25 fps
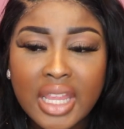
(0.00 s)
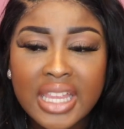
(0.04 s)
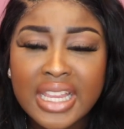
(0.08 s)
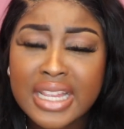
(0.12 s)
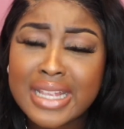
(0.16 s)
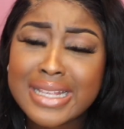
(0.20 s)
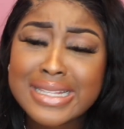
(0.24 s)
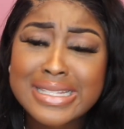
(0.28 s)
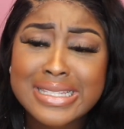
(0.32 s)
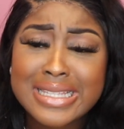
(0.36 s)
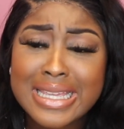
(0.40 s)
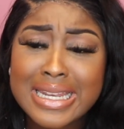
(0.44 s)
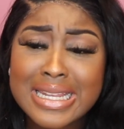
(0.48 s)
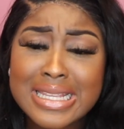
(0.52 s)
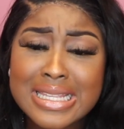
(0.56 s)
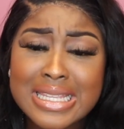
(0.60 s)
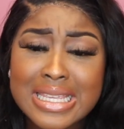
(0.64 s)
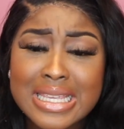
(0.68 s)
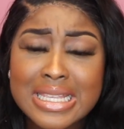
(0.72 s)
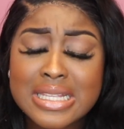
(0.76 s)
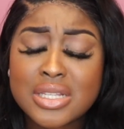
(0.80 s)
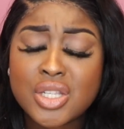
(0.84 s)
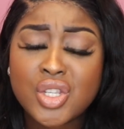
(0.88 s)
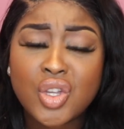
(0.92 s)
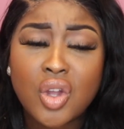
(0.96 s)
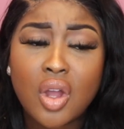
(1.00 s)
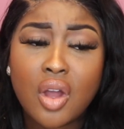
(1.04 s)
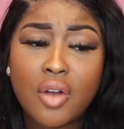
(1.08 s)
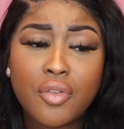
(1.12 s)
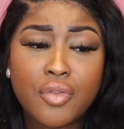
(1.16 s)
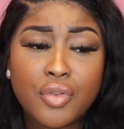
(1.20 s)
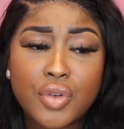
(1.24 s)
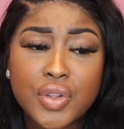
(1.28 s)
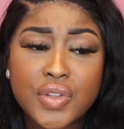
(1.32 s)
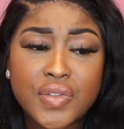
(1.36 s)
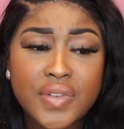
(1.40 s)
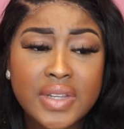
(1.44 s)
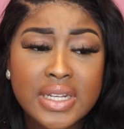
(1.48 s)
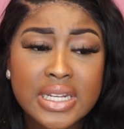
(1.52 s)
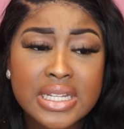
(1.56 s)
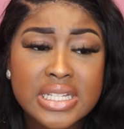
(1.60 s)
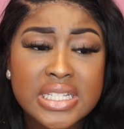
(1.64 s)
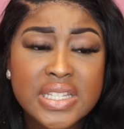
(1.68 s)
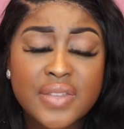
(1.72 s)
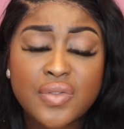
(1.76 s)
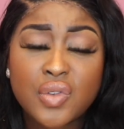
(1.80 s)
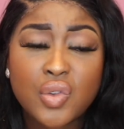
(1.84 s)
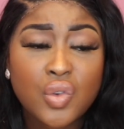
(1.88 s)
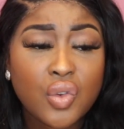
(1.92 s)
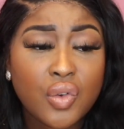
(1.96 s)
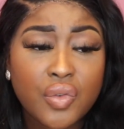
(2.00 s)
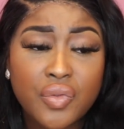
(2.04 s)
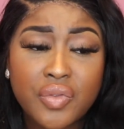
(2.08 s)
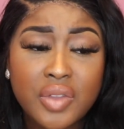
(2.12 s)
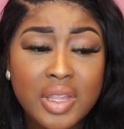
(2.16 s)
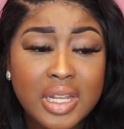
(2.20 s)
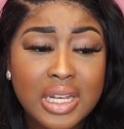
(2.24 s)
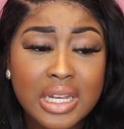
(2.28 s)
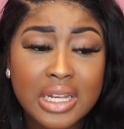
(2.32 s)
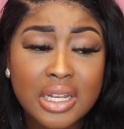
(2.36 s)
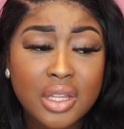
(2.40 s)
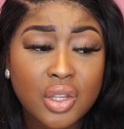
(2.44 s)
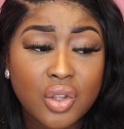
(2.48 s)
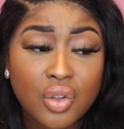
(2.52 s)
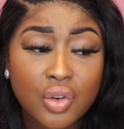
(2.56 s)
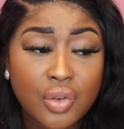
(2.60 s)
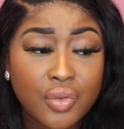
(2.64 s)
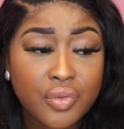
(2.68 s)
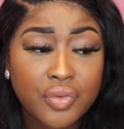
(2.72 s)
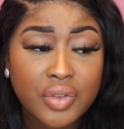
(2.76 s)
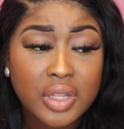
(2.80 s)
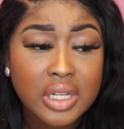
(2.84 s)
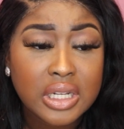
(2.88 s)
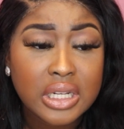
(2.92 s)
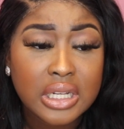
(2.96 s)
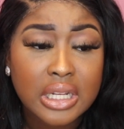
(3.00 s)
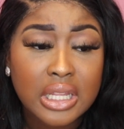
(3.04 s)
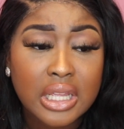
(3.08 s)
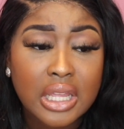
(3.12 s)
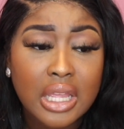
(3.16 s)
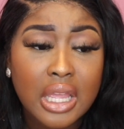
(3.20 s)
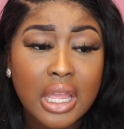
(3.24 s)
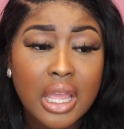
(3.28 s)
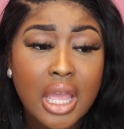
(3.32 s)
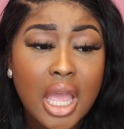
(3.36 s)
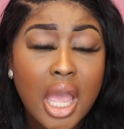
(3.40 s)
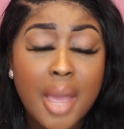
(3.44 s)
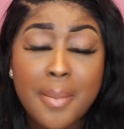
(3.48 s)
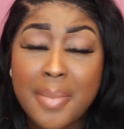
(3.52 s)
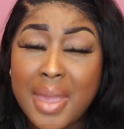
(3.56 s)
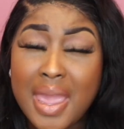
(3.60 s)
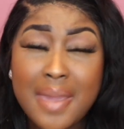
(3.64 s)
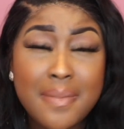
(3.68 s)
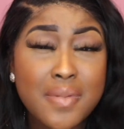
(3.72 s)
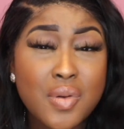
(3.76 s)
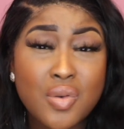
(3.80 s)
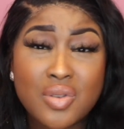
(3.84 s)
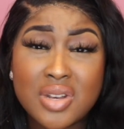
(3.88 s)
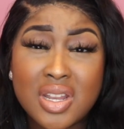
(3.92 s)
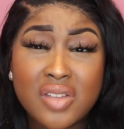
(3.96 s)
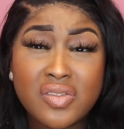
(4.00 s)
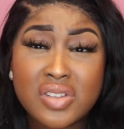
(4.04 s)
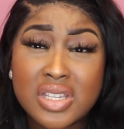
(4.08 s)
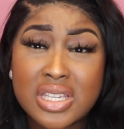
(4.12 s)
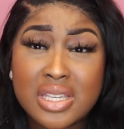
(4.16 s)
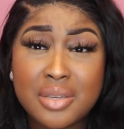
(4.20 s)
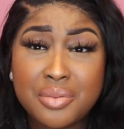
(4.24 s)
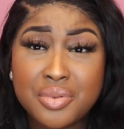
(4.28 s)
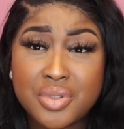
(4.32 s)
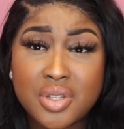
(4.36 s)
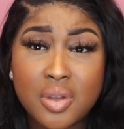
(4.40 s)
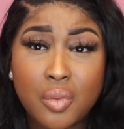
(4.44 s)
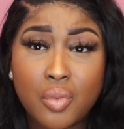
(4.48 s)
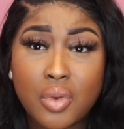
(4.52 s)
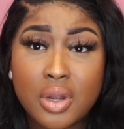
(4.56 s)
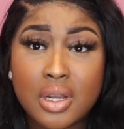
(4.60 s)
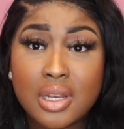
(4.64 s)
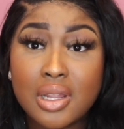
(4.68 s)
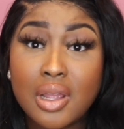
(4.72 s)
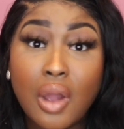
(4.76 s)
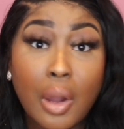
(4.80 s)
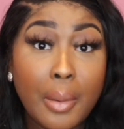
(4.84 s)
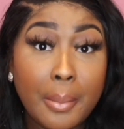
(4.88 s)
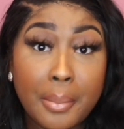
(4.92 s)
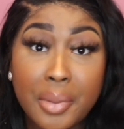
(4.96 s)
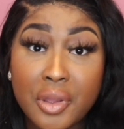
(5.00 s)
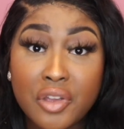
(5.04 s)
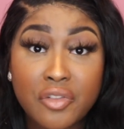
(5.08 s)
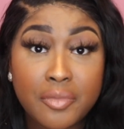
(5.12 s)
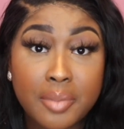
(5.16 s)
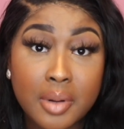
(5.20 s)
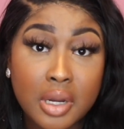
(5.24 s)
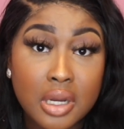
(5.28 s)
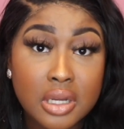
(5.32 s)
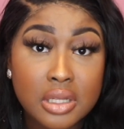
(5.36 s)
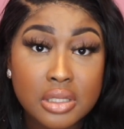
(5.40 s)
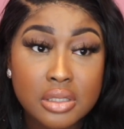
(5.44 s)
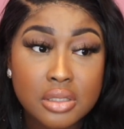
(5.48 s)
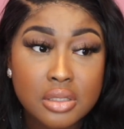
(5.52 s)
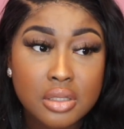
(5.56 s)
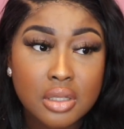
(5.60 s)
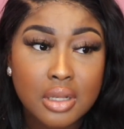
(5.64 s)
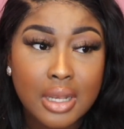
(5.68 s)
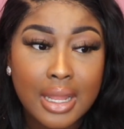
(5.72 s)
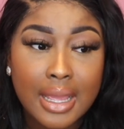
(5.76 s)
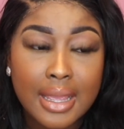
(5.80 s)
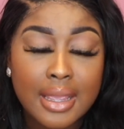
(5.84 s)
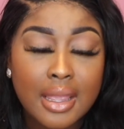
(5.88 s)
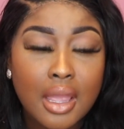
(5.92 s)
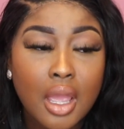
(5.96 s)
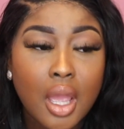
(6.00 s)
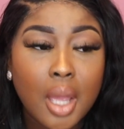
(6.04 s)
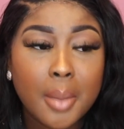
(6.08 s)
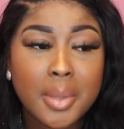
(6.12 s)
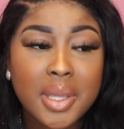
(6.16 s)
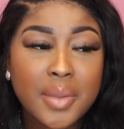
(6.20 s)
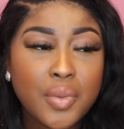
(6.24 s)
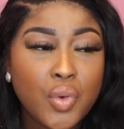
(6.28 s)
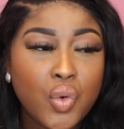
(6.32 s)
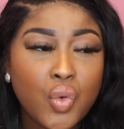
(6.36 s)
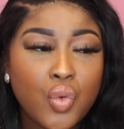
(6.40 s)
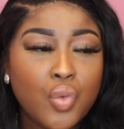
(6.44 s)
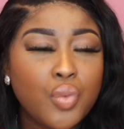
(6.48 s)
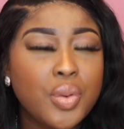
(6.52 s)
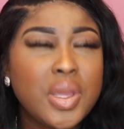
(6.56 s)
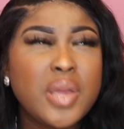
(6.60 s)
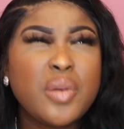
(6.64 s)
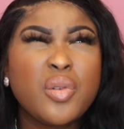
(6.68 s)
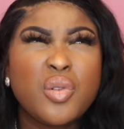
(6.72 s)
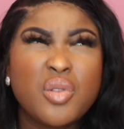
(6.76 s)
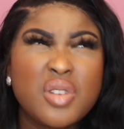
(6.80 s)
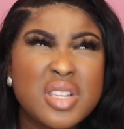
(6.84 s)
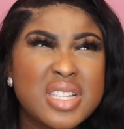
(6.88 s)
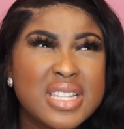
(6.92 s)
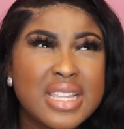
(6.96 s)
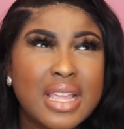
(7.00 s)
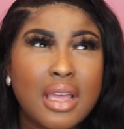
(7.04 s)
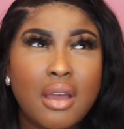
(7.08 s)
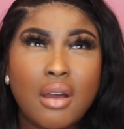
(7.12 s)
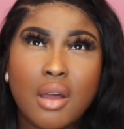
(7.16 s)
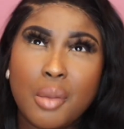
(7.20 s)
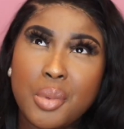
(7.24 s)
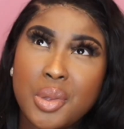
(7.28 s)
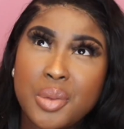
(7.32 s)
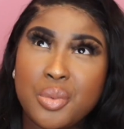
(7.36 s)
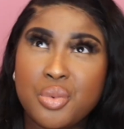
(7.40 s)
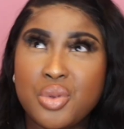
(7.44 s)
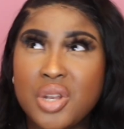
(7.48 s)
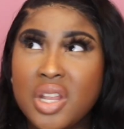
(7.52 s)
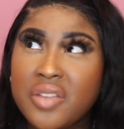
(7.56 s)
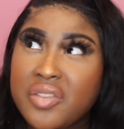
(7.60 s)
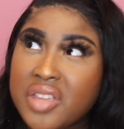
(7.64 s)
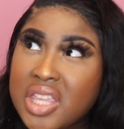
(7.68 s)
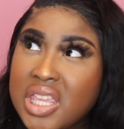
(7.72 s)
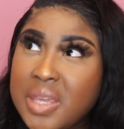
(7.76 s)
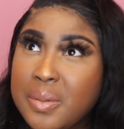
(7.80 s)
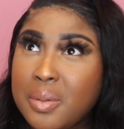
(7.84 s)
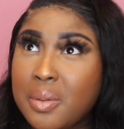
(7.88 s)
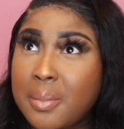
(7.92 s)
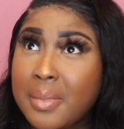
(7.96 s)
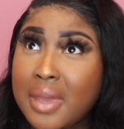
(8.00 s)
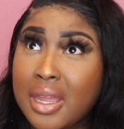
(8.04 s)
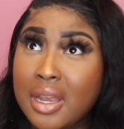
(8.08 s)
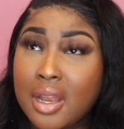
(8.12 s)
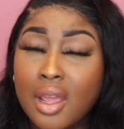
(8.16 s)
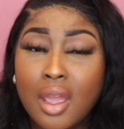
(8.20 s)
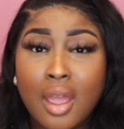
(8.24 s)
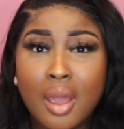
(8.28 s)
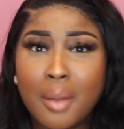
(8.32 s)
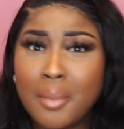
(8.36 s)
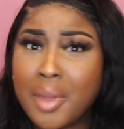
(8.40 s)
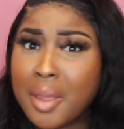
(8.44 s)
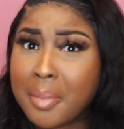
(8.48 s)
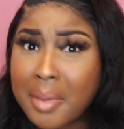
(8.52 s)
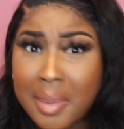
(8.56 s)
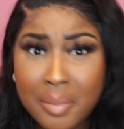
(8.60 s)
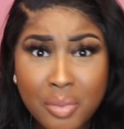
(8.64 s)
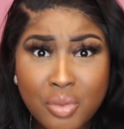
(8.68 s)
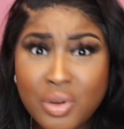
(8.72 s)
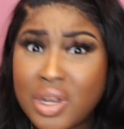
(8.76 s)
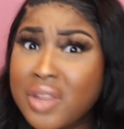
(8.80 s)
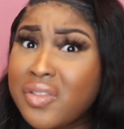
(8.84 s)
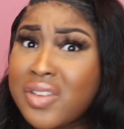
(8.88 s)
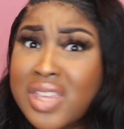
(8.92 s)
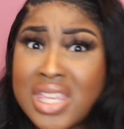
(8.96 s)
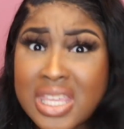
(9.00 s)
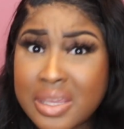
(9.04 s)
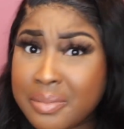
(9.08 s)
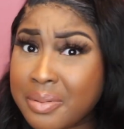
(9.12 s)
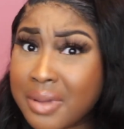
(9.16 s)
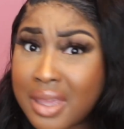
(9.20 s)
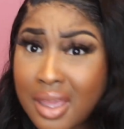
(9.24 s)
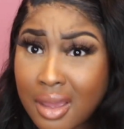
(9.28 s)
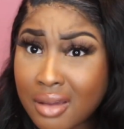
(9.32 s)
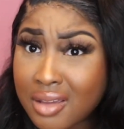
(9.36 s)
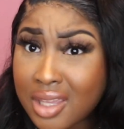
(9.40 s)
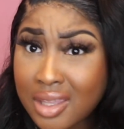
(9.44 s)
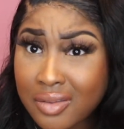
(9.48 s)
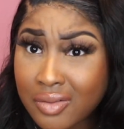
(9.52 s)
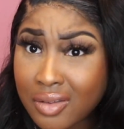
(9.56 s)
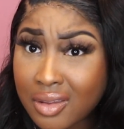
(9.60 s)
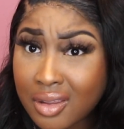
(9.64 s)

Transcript: As sad as it is, you can't force feelings. If you're not feeling it, you're not feeling it. A baby will never keep someone on both parts. Like people, people always say, "Oh, baby will never keep a man," but a baby will never keep a girl either.